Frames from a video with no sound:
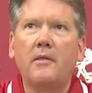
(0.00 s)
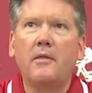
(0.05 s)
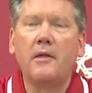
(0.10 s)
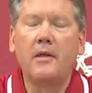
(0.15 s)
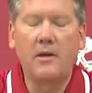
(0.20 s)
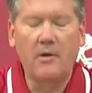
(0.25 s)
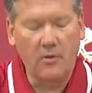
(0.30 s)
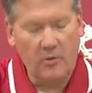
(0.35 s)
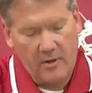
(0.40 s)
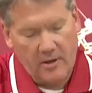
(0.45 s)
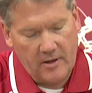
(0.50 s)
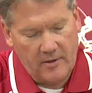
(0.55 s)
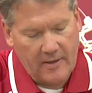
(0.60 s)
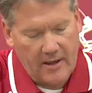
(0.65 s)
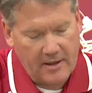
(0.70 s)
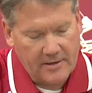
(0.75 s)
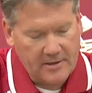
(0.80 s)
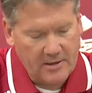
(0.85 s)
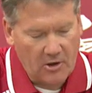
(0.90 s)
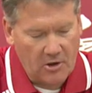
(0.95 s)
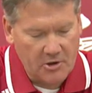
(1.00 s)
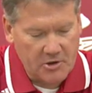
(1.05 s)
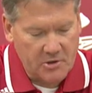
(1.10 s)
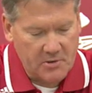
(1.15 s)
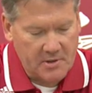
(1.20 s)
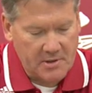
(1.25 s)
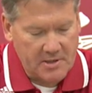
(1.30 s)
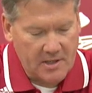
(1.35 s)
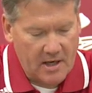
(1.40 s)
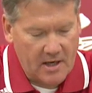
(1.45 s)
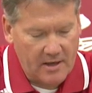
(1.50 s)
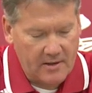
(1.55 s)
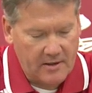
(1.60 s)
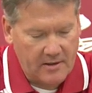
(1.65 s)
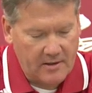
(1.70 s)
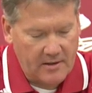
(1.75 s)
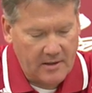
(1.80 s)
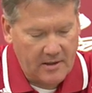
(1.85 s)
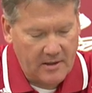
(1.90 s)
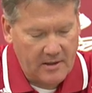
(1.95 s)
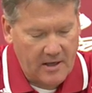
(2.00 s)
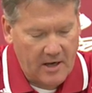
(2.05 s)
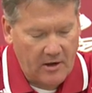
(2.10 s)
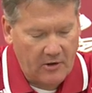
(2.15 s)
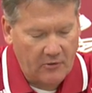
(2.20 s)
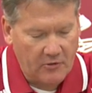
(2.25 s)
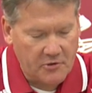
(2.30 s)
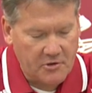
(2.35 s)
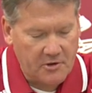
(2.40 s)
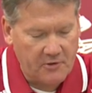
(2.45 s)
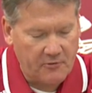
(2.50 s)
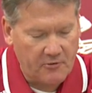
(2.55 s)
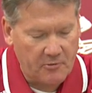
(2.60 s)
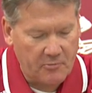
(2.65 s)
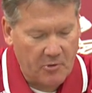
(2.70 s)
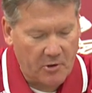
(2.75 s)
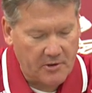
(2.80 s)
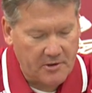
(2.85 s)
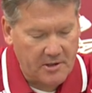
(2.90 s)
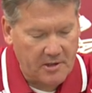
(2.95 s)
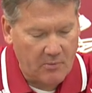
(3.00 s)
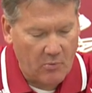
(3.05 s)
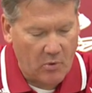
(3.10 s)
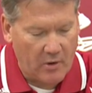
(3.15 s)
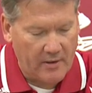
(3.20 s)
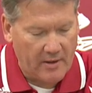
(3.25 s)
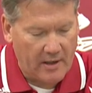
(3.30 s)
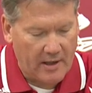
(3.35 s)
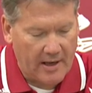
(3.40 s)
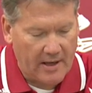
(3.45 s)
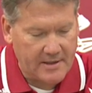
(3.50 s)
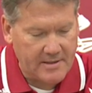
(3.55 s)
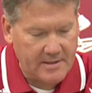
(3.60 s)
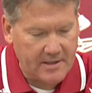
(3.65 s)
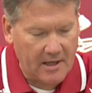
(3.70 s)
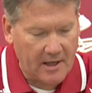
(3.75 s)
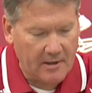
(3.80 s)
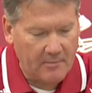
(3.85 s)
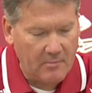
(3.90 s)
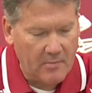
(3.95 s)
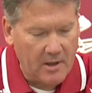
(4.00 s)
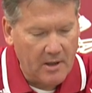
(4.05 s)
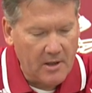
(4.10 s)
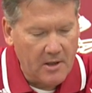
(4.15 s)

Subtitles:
then that's also a sign that the Indiana University football team won the last game.